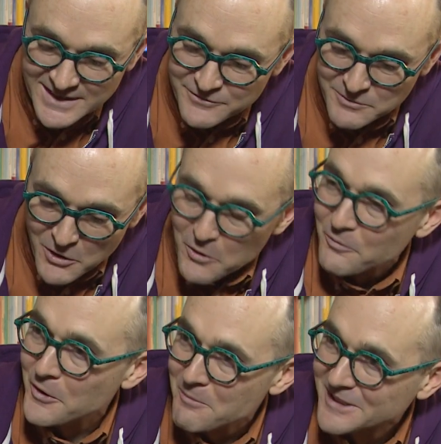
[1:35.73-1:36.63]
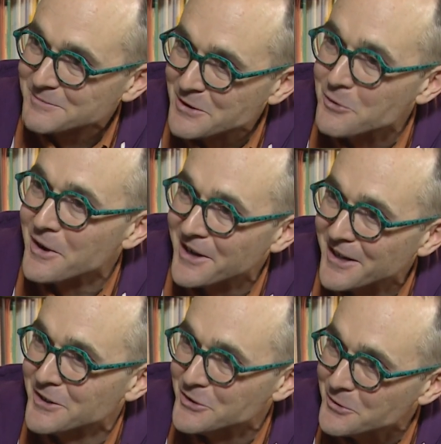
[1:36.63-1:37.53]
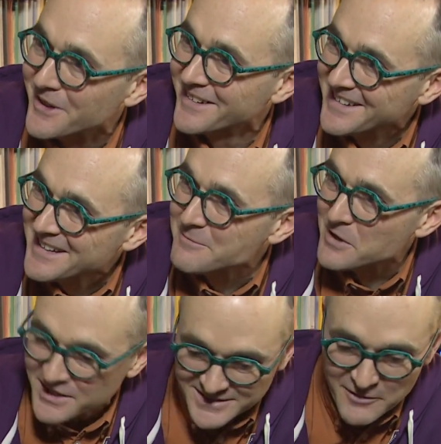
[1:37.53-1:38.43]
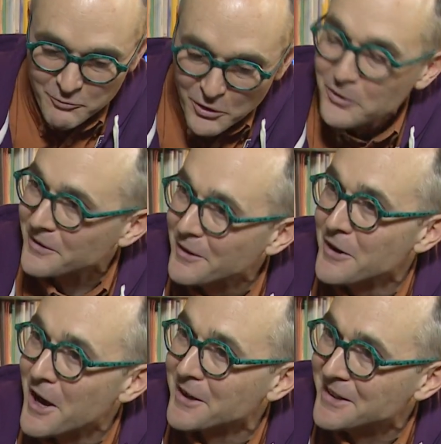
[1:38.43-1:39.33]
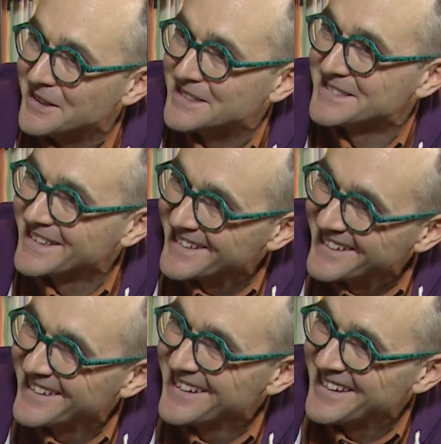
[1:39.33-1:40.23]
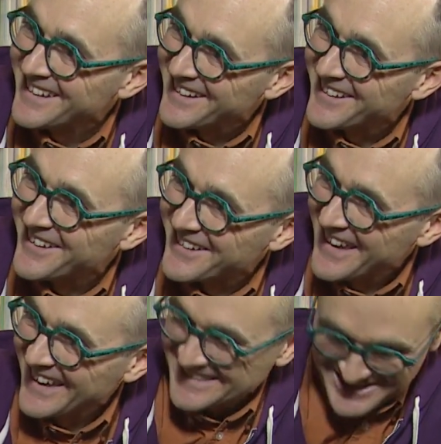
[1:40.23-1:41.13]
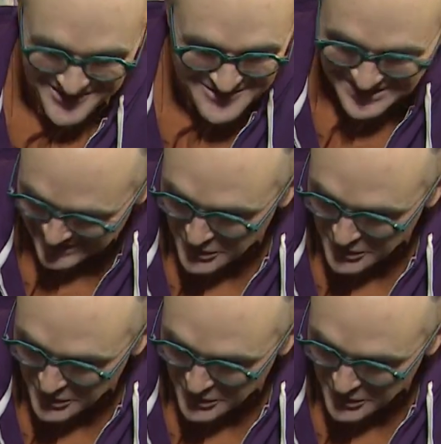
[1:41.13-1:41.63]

have some hope. There must be a way to undo it because I've broken the knottedness. All right. Okay, so we can,